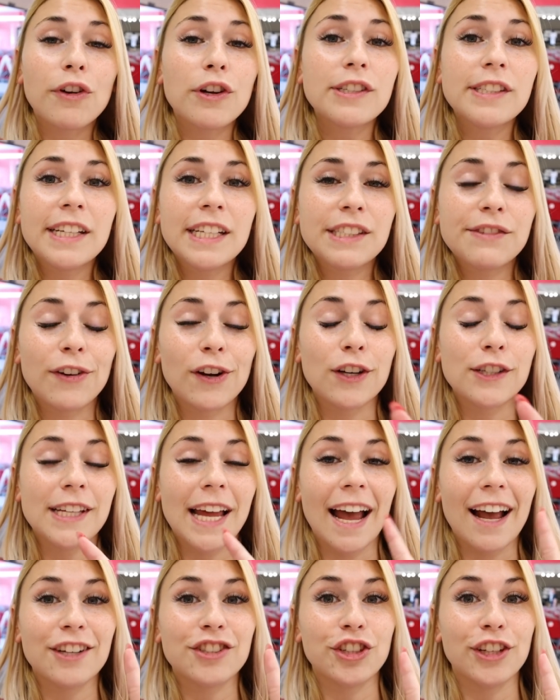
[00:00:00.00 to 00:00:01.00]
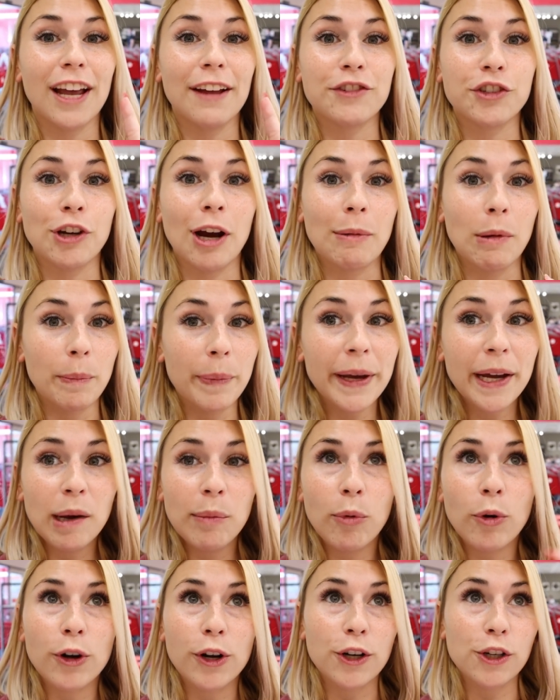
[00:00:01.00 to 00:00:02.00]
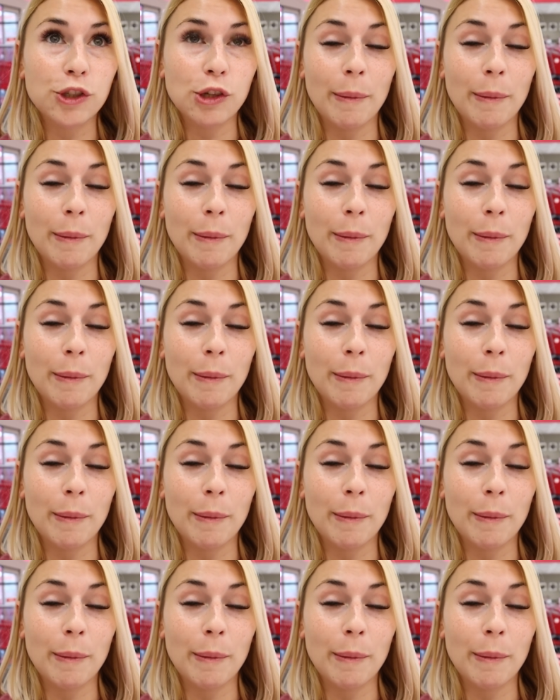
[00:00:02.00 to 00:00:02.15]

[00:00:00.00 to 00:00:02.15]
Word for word: First things first, I actually have to grab a pickup order,